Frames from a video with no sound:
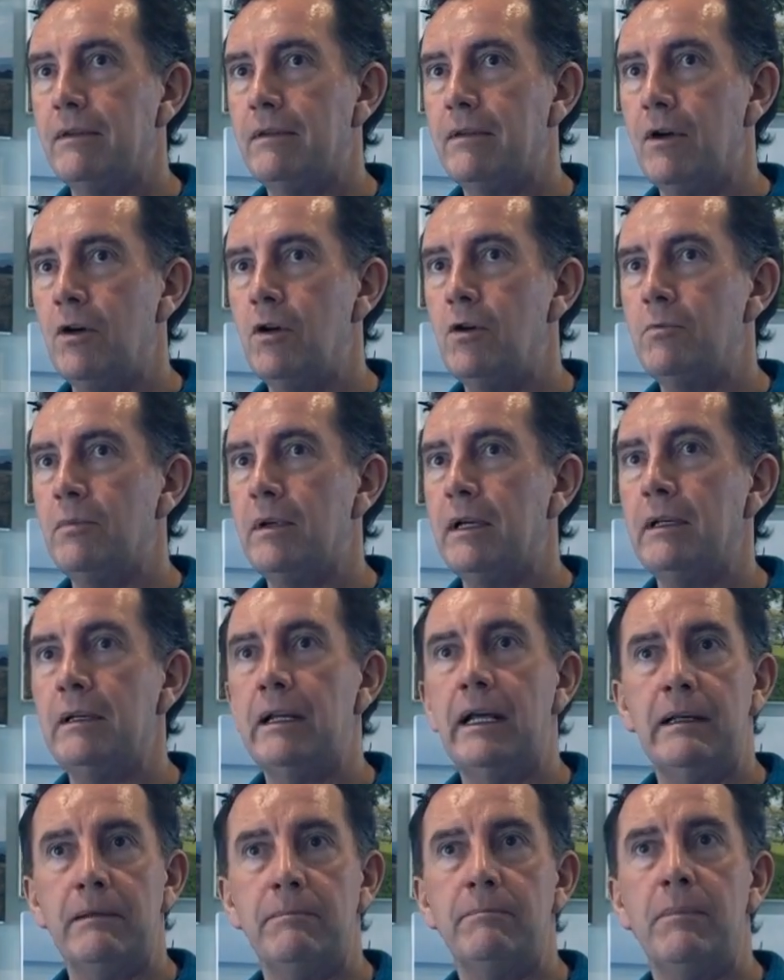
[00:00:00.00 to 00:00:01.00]
The hope.
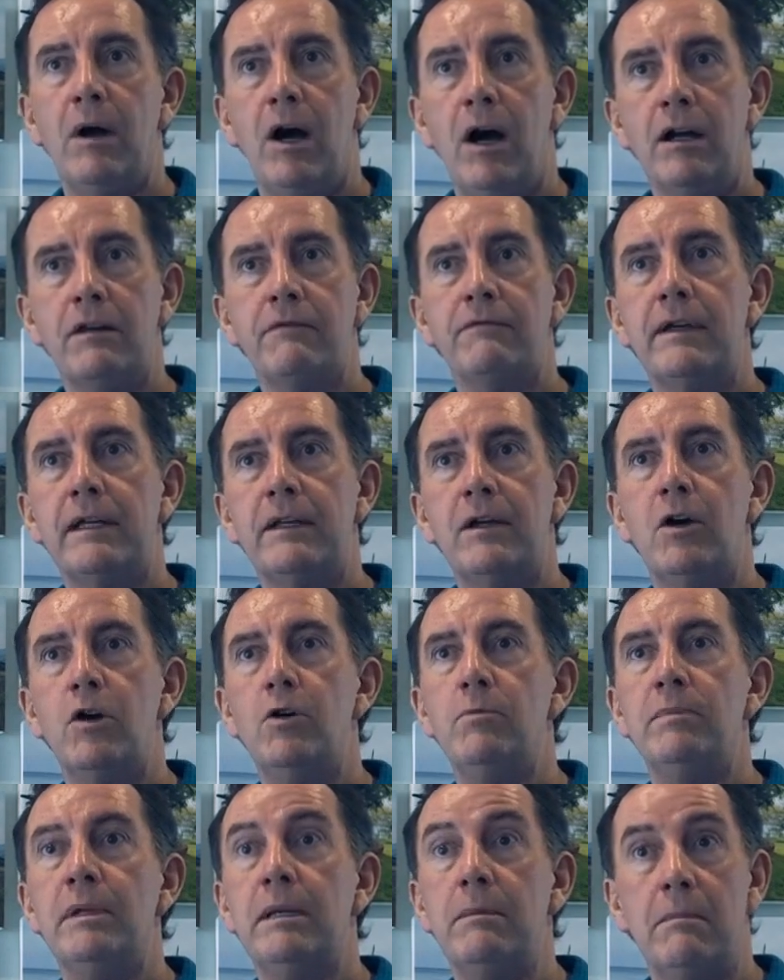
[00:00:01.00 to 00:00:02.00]
And part of that
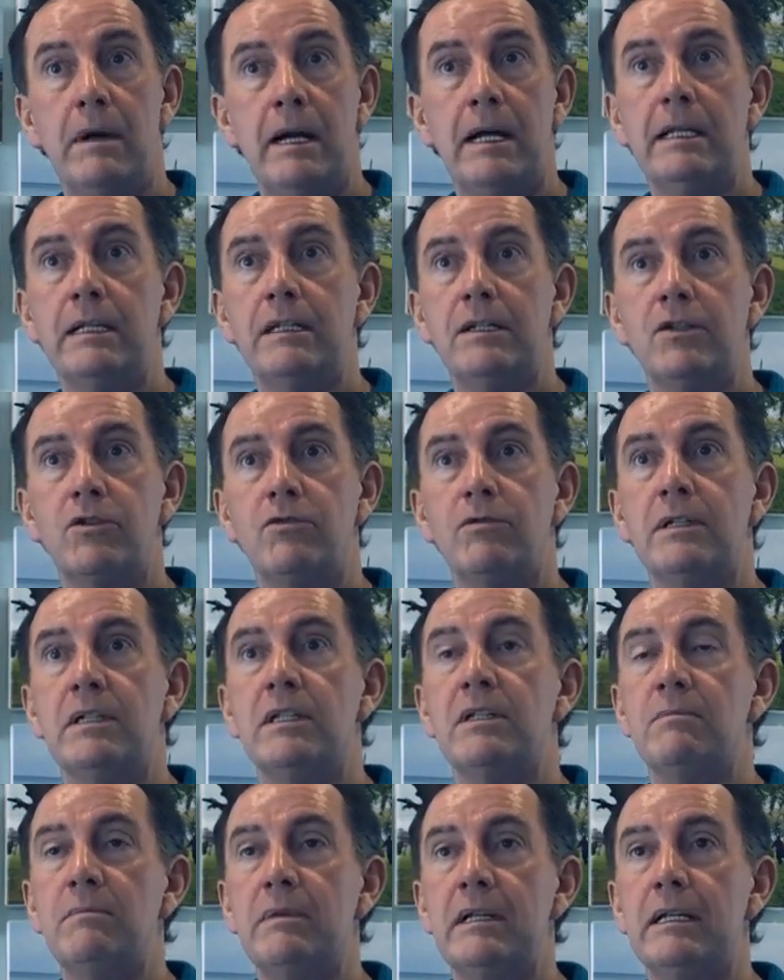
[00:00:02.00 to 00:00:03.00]
hope in my industry
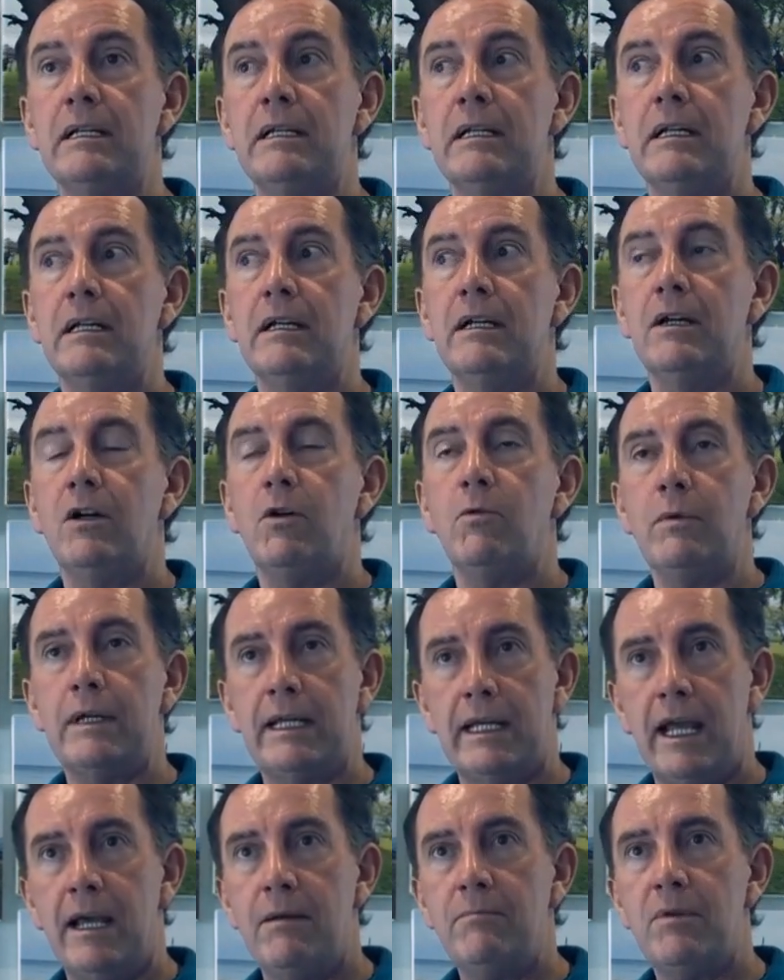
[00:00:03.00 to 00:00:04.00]
has been, we
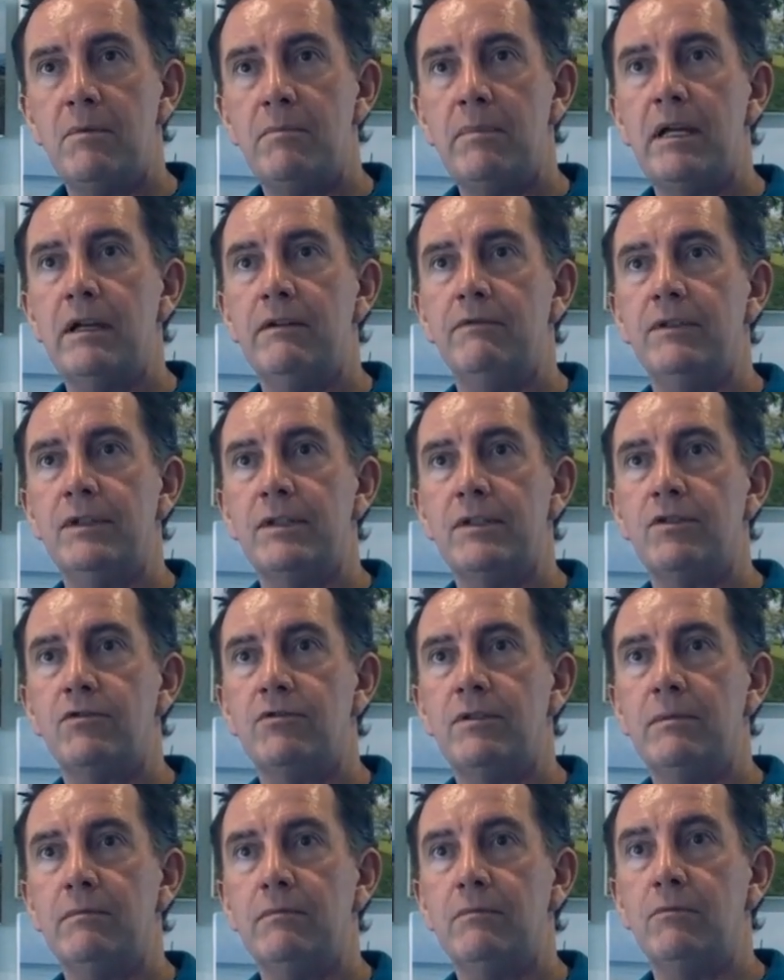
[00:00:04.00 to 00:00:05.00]
can prepare for this
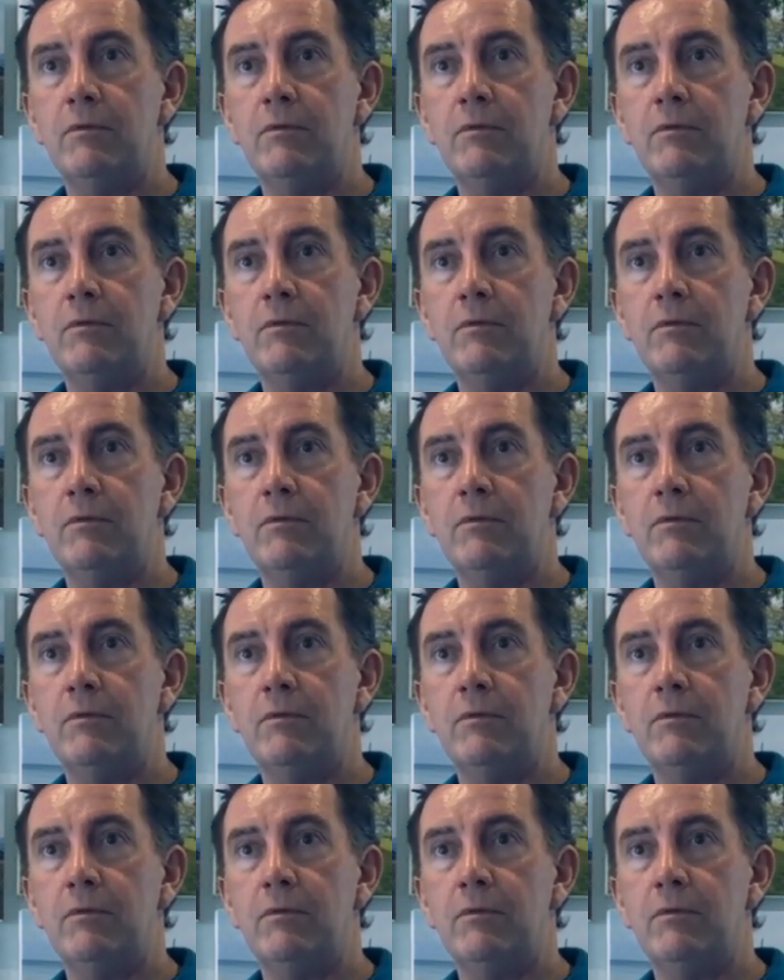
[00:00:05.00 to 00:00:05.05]
dream.